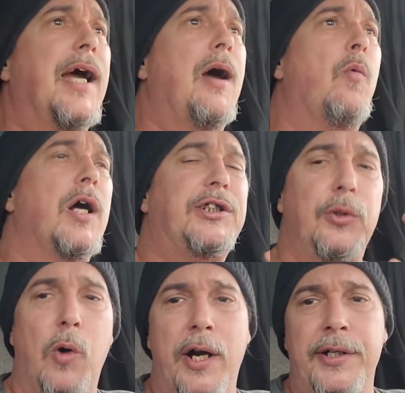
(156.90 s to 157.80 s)
And what
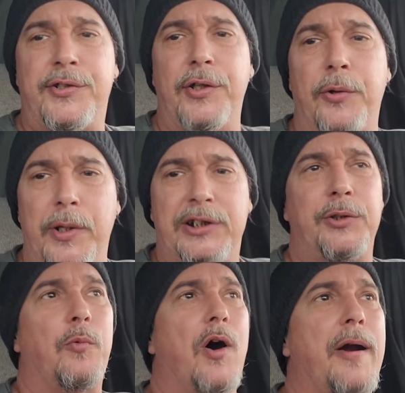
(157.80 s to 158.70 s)
you want to do is
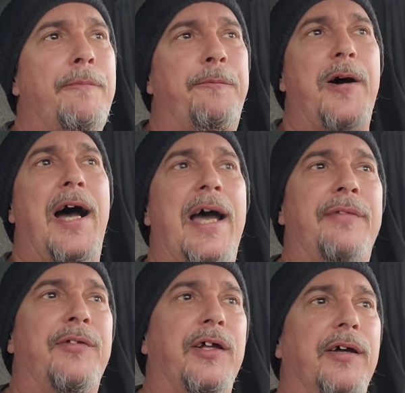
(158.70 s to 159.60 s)
you want to
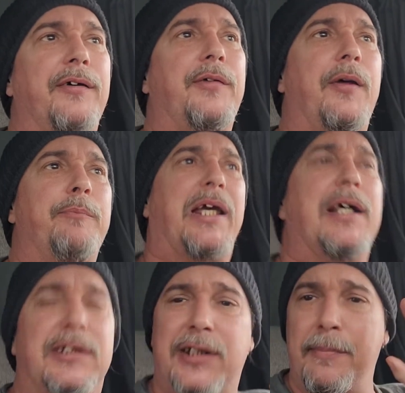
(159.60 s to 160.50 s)
find
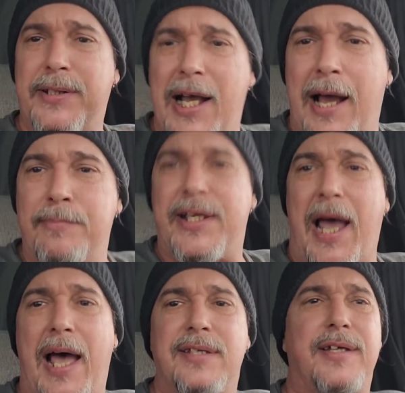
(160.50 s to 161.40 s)
because sometimes
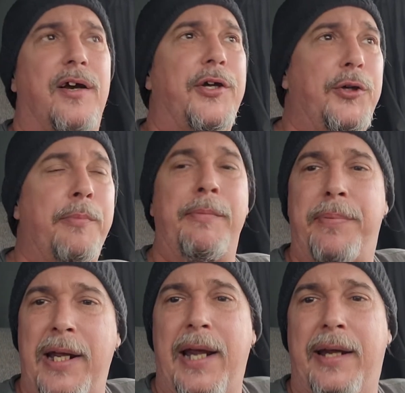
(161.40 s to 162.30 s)
as a human
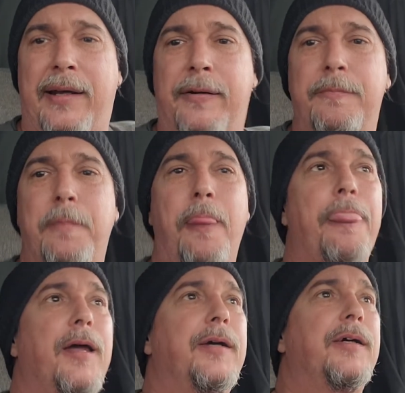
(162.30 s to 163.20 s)

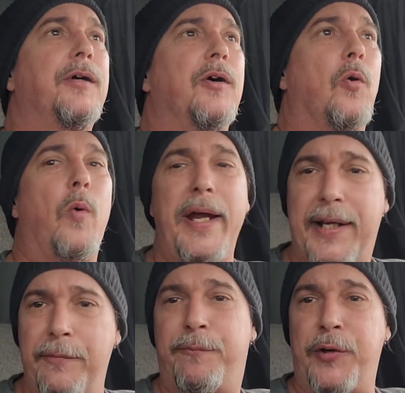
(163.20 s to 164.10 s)
being, we
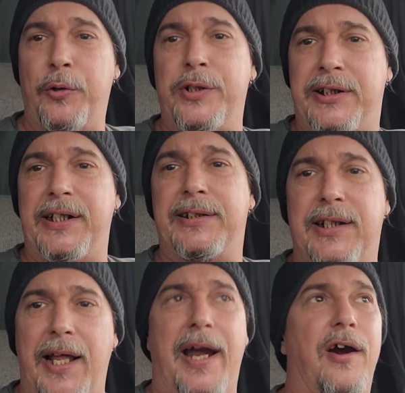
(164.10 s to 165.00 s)
confuse these
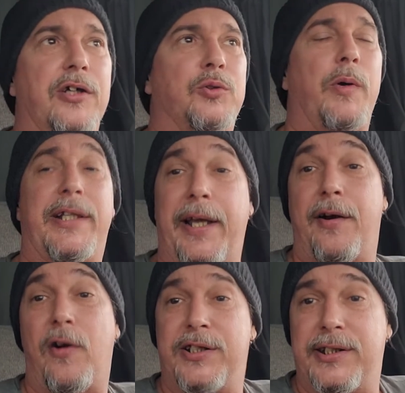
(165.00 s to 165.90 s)
layers
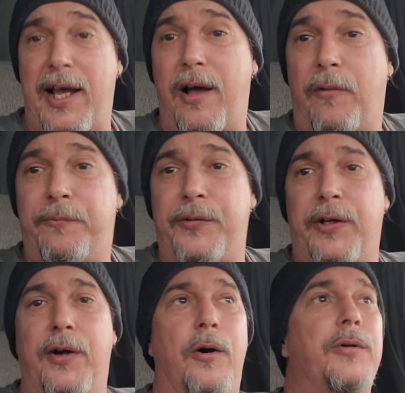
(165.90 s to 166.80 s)
within ourselves,
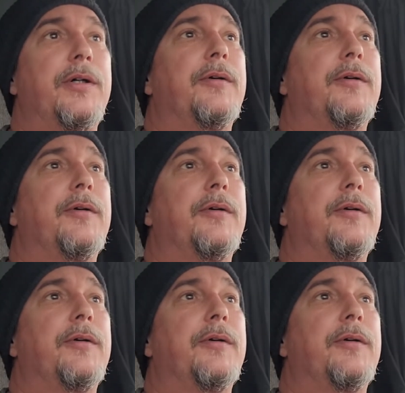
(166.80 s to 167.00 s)
you know?